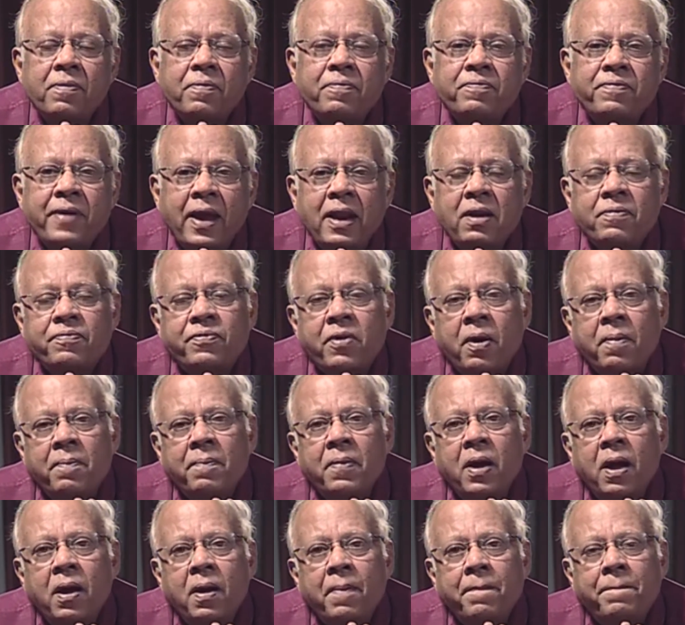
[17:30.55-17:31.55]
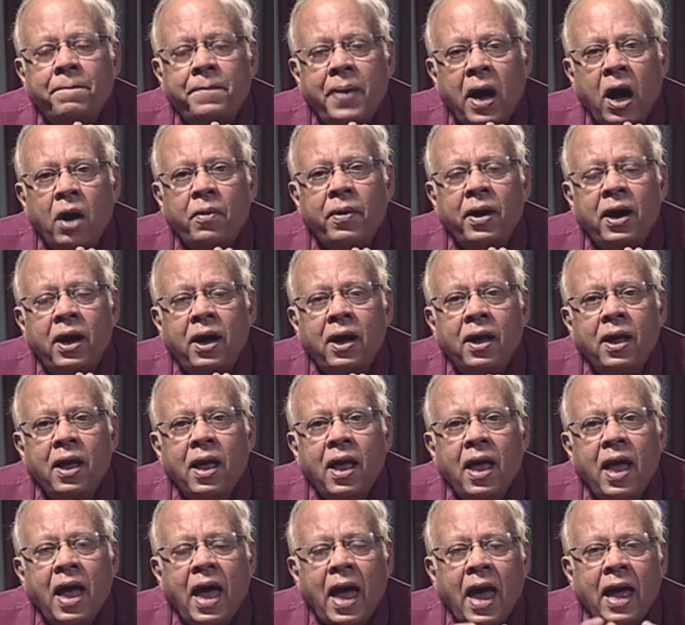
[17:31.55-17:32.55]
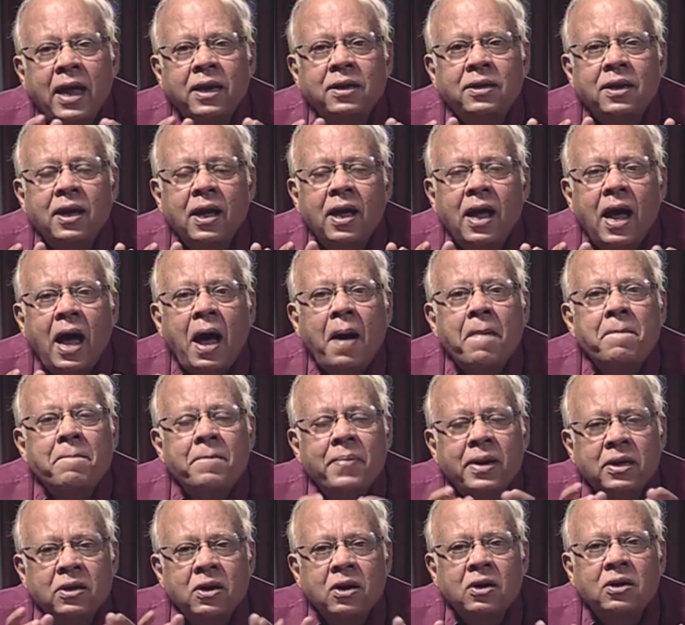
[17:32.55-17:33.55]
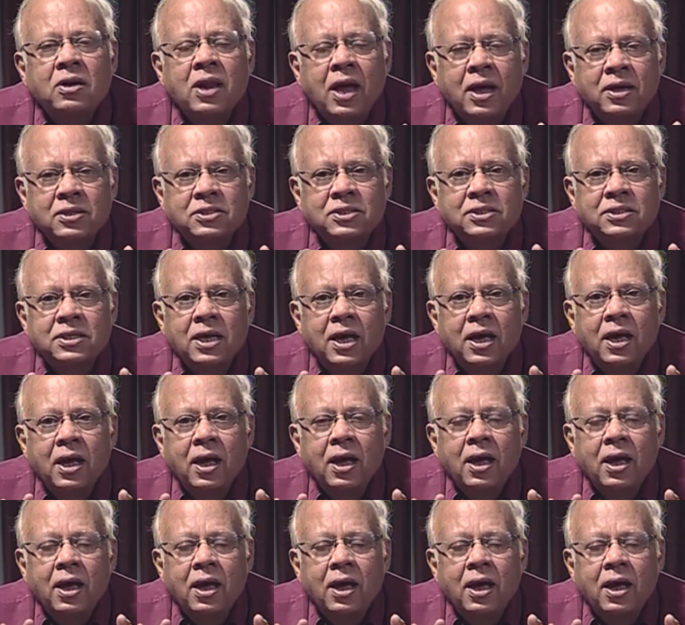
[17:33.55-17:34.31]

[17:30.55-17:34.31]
fell from power, and a middle-class